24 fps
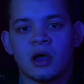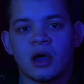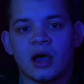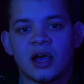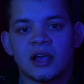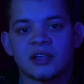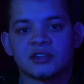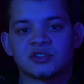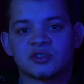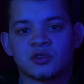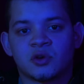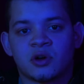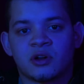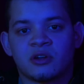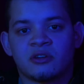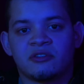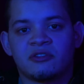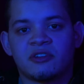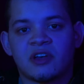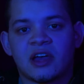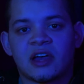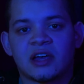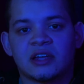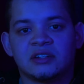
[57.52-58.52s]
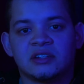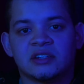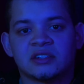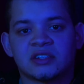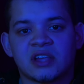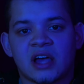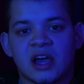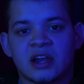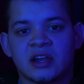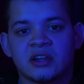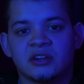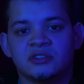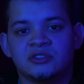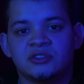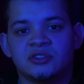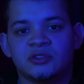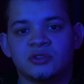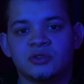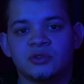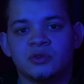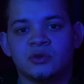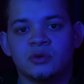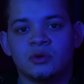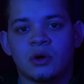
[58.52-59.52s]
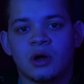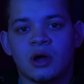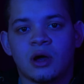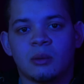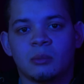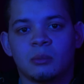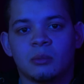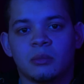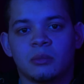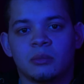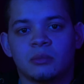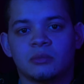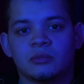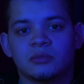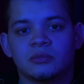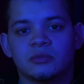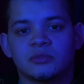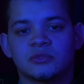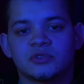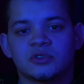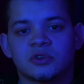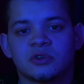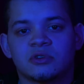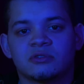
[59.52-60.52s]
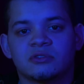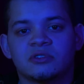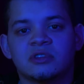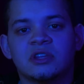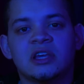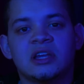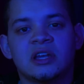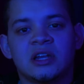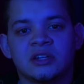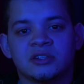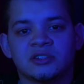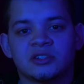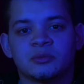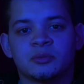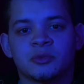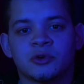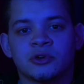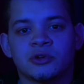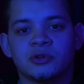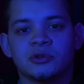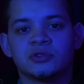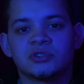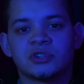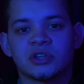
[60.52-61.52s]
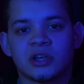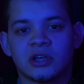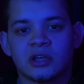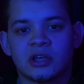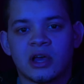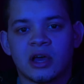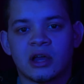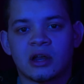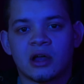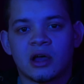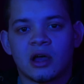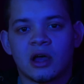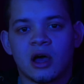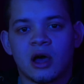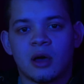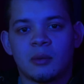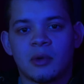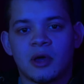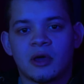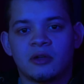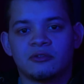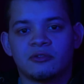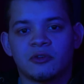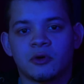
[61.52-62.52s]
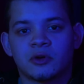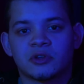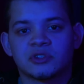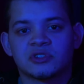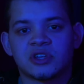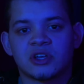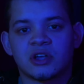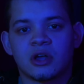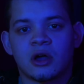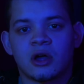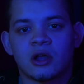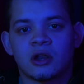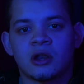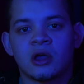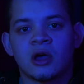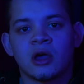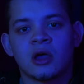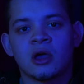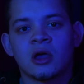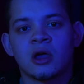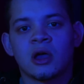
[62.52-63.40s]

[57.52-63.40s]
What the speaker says: I sort of had decided to sort of lean into producing again and focusing on